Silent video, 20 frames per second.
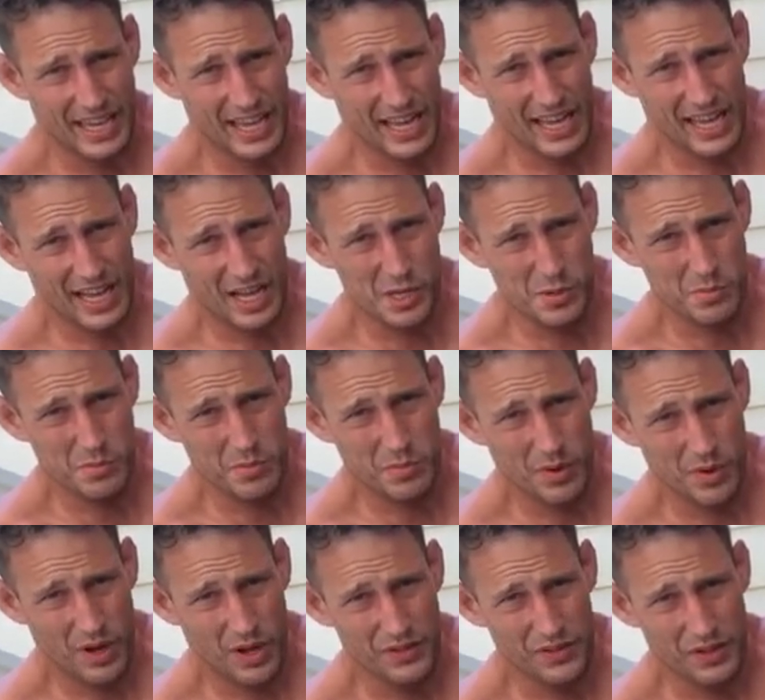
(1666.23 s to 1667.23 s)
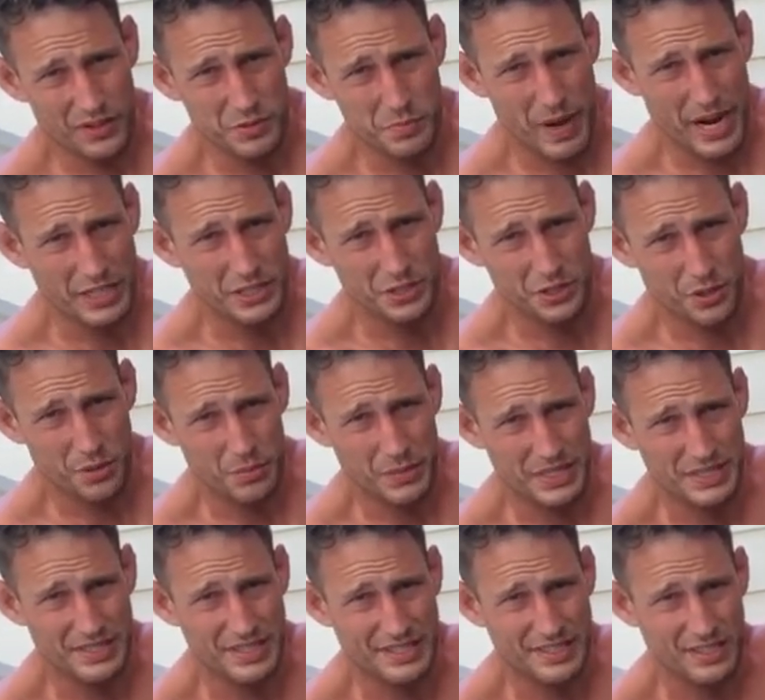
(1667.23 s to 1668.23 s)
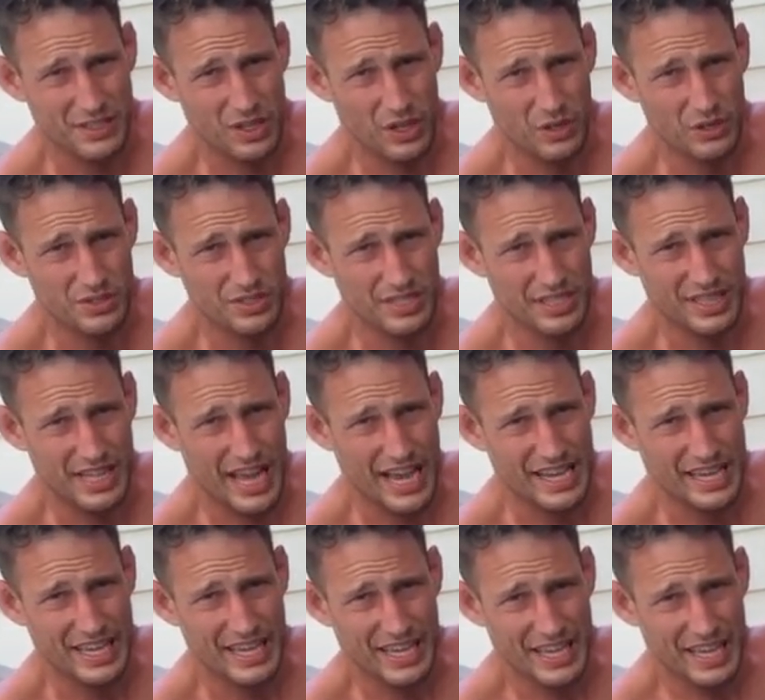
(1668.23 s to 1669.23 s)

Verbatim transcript: Um, on the spectrum, it's it's close to like,